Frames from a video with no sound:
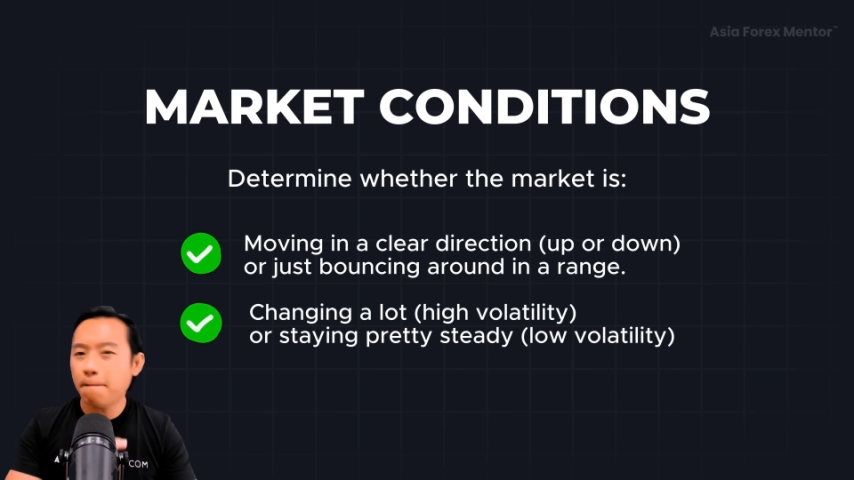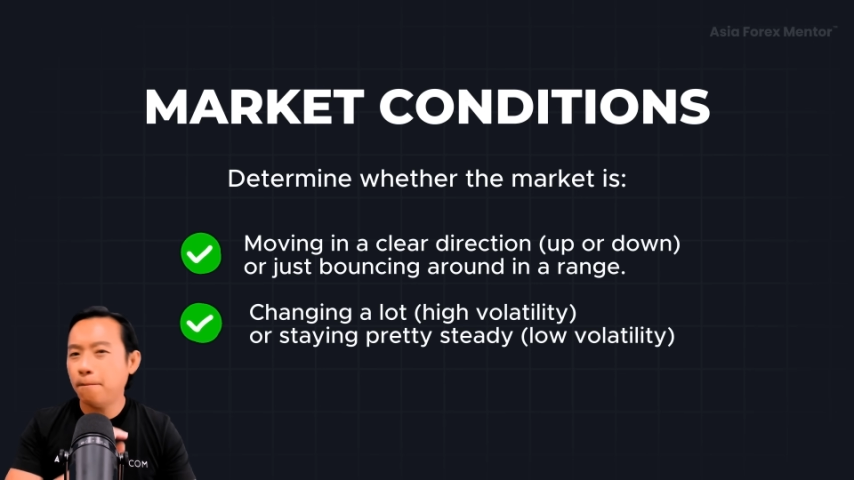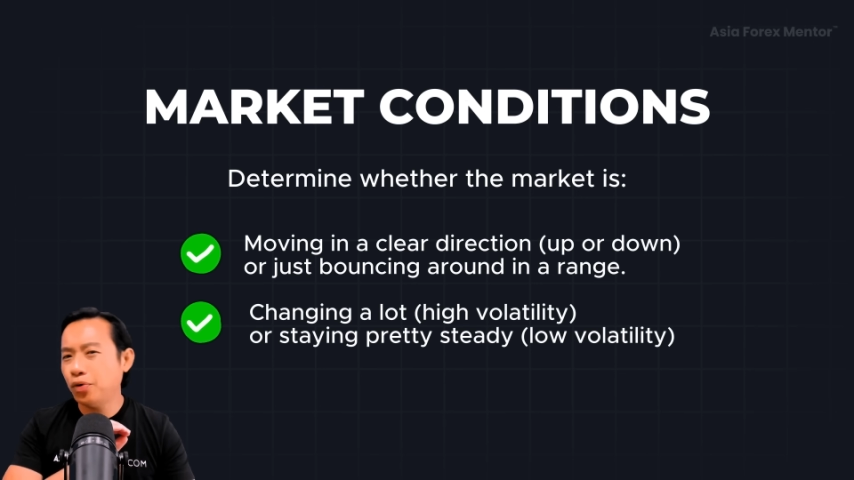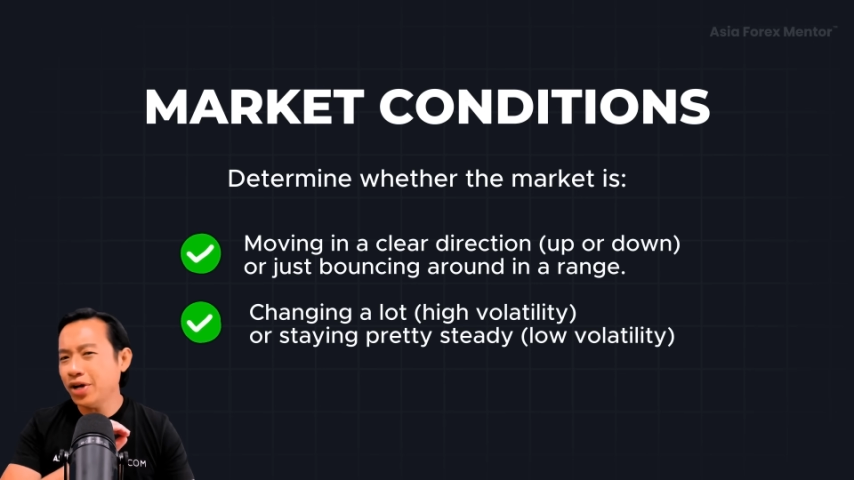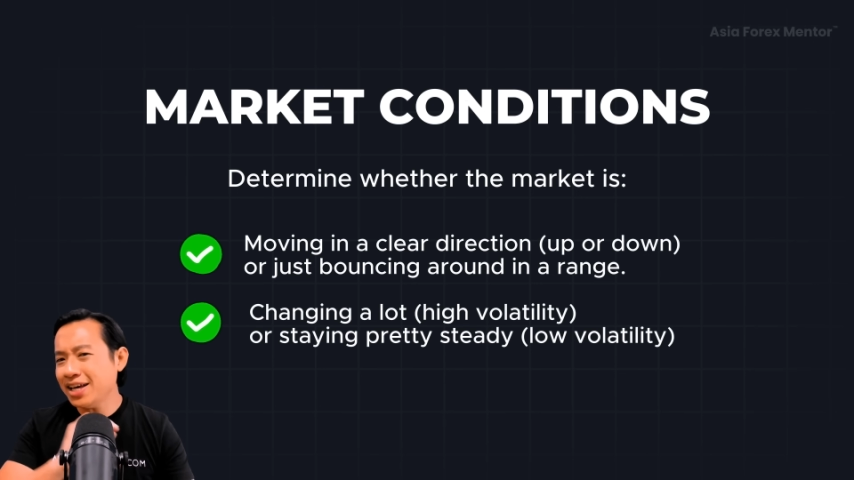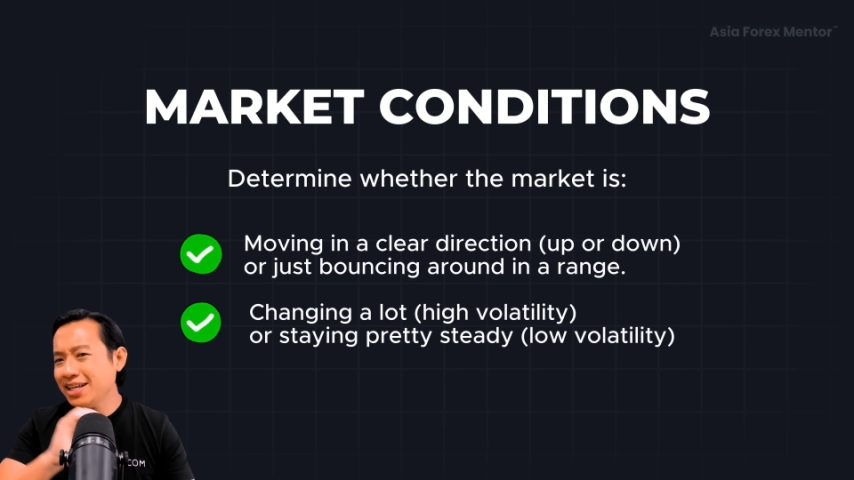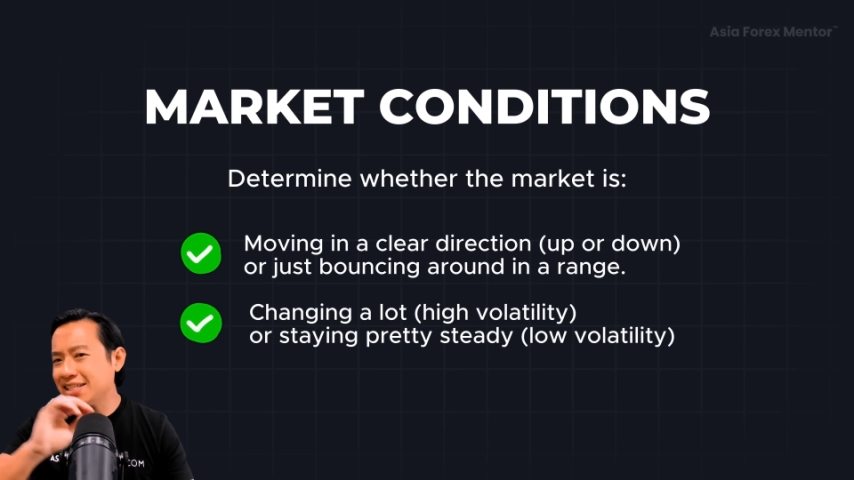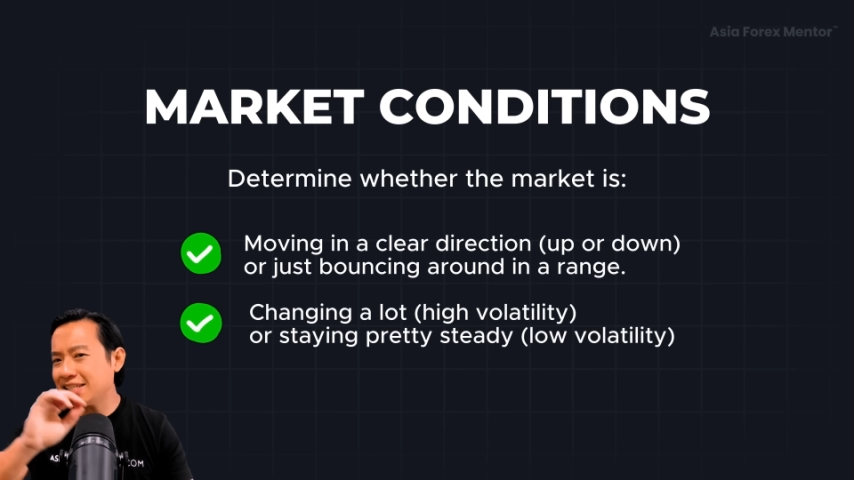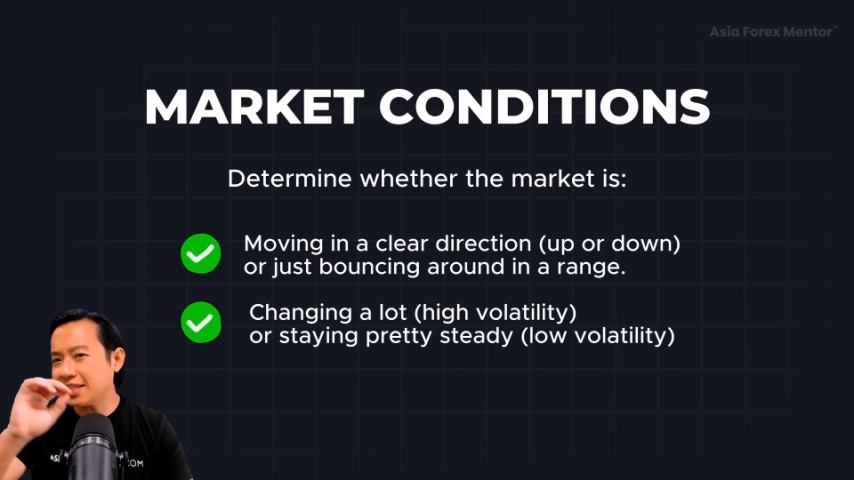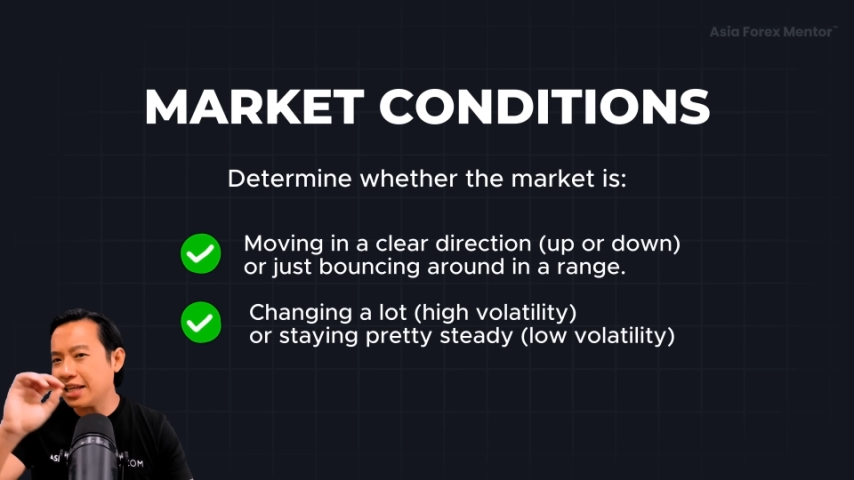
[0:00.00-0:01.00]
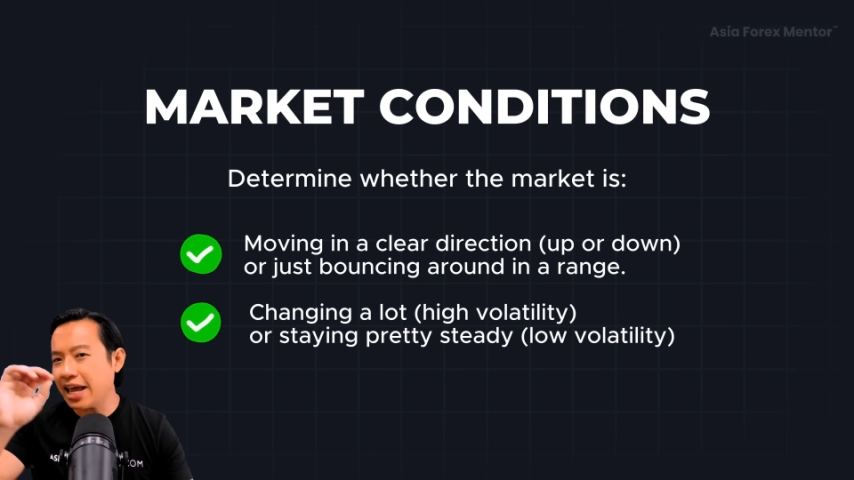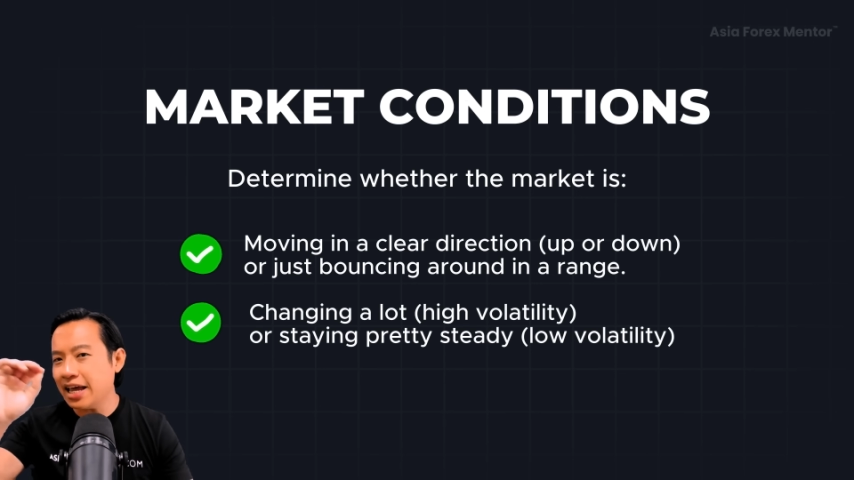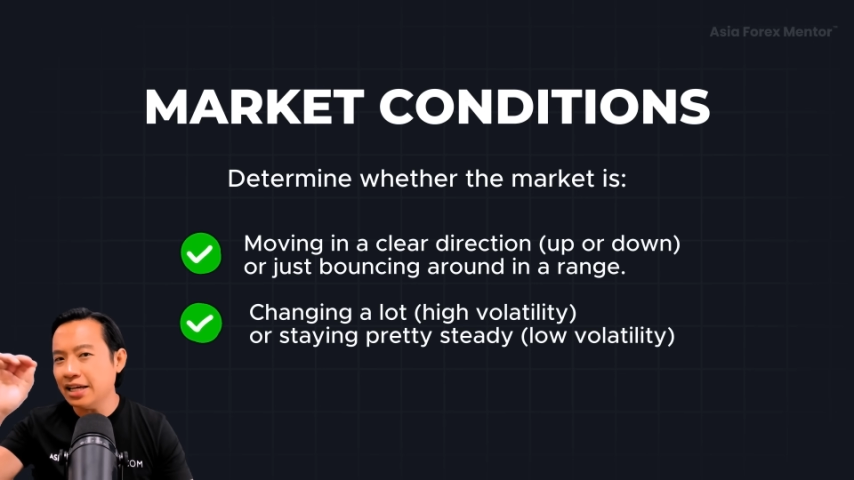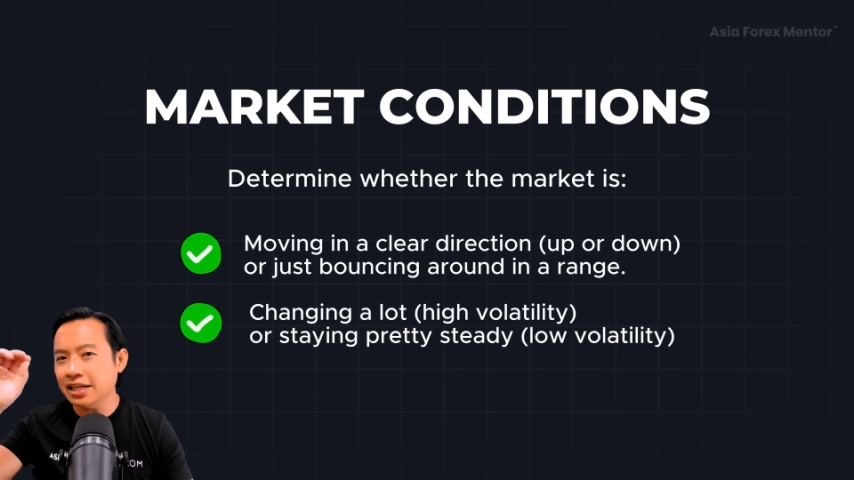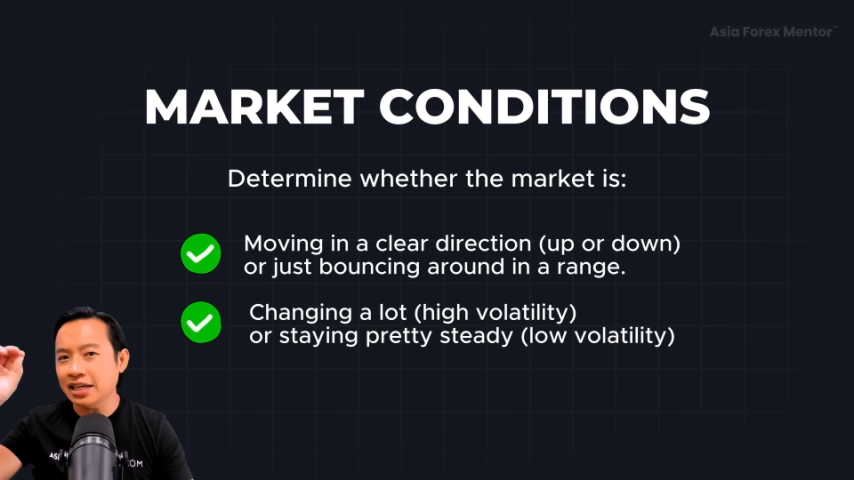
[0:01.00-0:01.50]
pretty
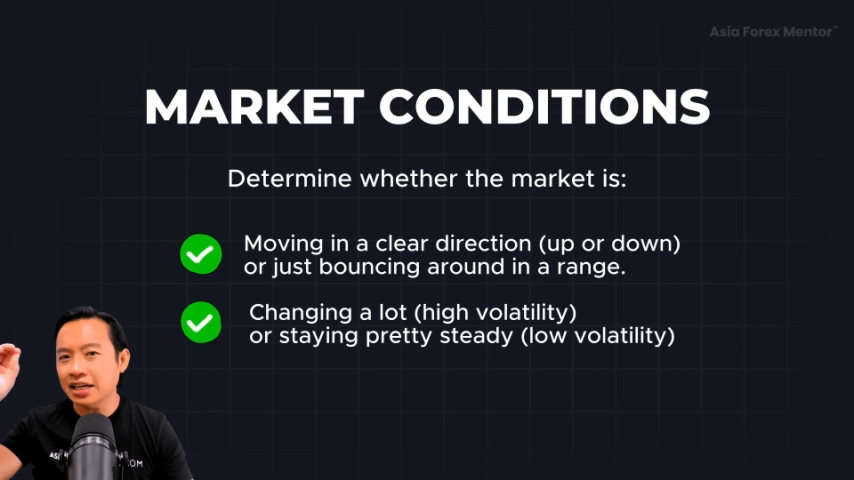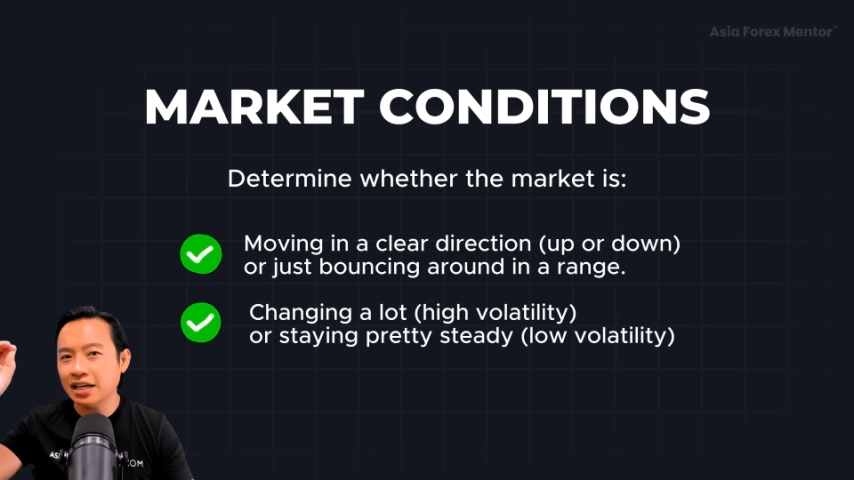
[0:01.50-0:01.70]
steady,